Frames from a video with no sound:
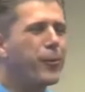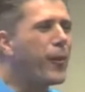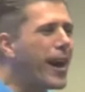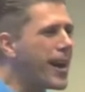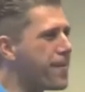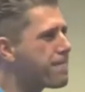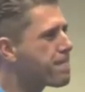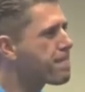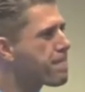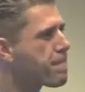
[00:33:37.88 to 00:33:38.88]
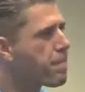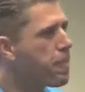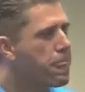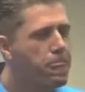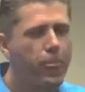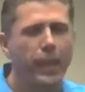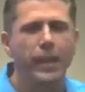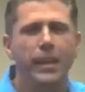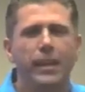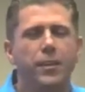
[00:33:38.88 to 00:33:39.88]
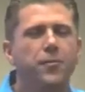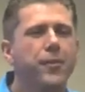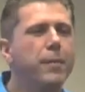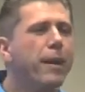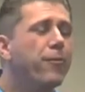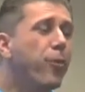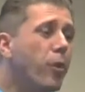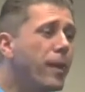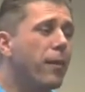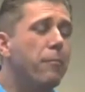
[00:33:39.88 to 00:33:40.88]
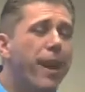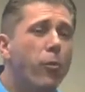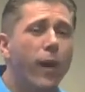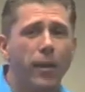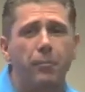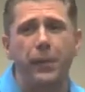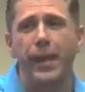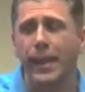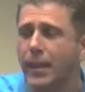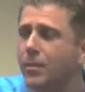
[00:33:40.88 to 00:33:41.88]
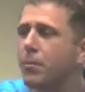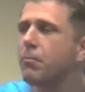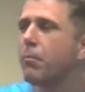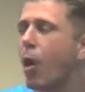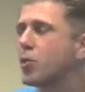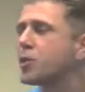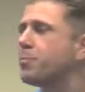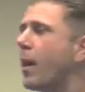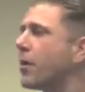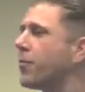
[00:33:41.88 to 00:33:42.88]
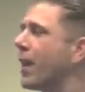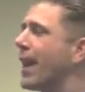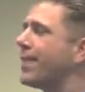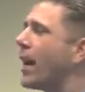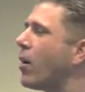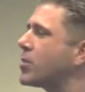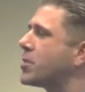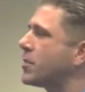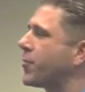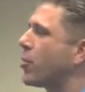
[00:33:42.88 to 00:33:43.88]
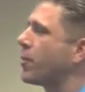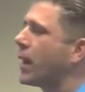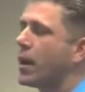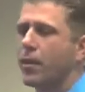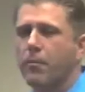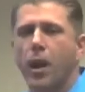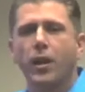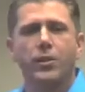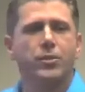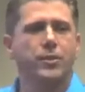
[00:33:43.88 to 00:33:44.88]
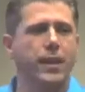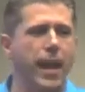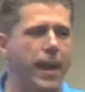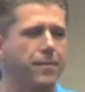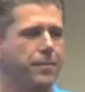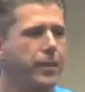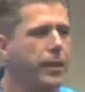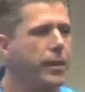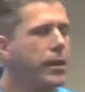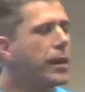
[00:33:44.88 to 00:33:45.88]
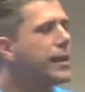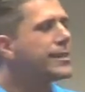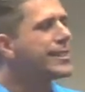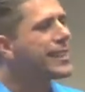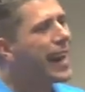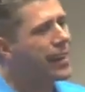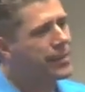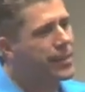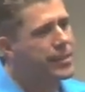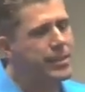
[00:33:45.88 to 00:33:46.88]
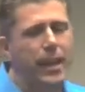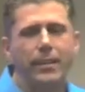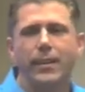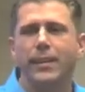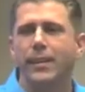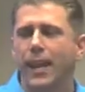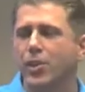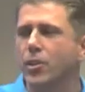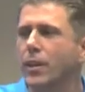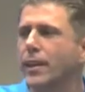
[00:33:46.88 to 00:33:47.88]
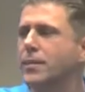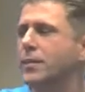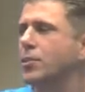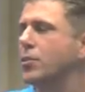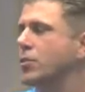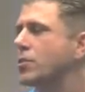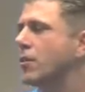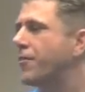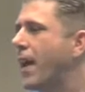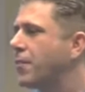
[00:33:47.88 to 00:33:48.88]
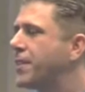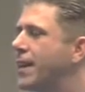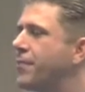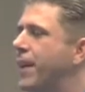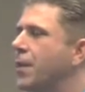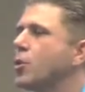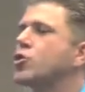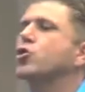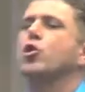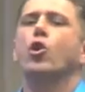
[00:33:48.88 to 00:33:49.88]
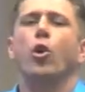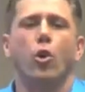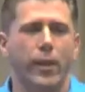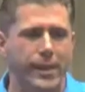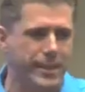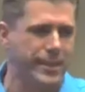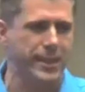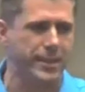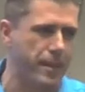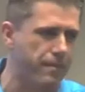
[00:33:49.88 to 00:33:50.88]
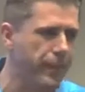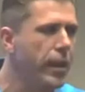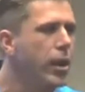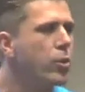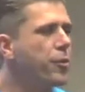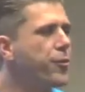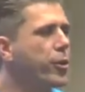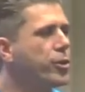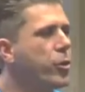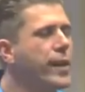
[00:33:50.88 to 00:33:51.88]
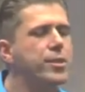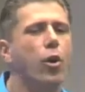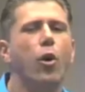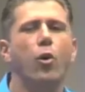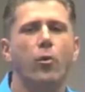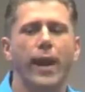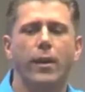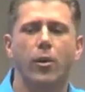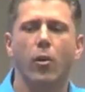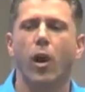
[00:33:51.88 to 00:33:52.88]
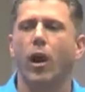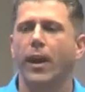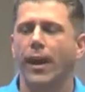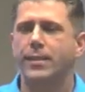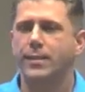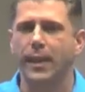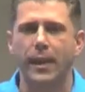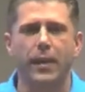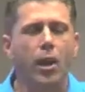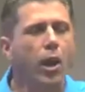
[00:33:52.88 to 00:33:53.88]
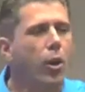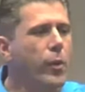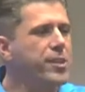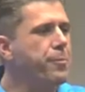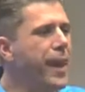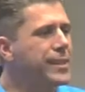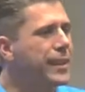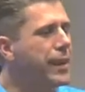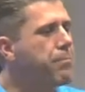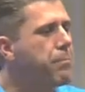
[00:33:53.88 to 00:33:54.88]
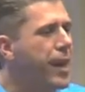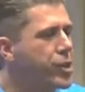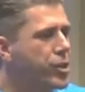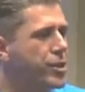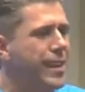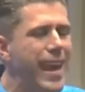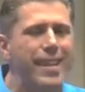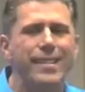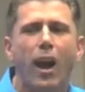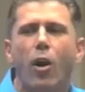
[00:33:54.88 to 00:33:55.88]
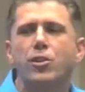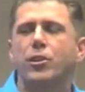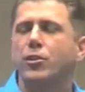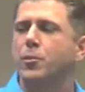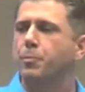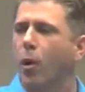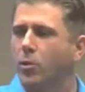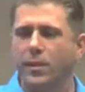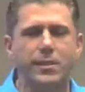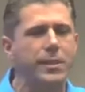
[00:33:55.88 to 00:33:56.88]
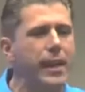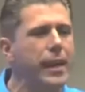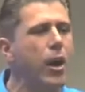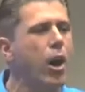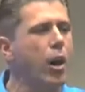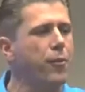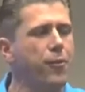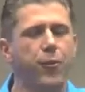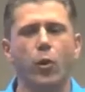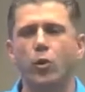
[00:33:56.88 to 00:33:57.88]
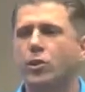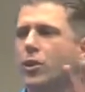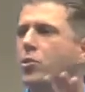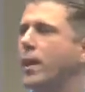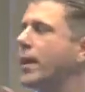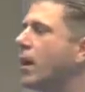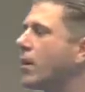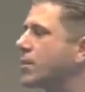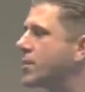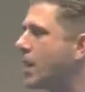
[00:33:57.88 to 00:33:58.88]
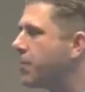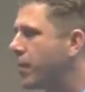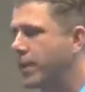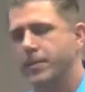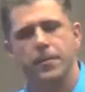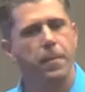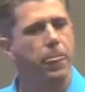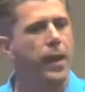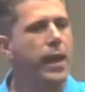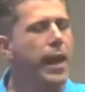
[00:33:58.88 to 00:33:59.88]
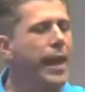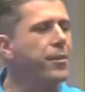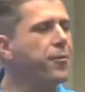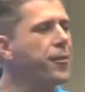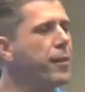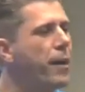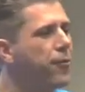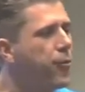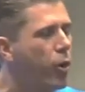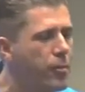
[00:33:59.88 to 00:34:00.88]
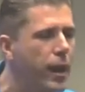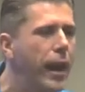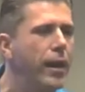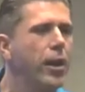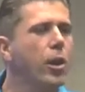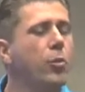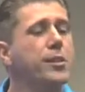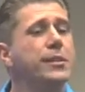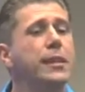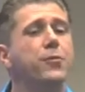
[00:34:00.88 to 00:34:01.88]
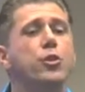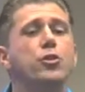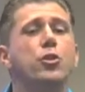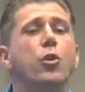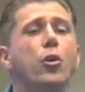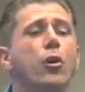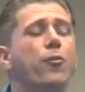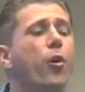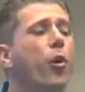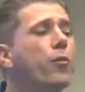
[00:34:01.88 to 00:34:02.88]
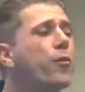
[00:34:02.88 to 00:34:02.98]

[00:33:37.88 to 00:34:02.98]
one, the Vemma formula may well be the most powerful antioxidant formula on the market today scientists at the National Institutes of Health, they developed a scoring system referred to as ORAC, O-R-A-C, which basically measures the antioxidant potency of a food, a drink, or a supplement. And the Vemma formula received a score of over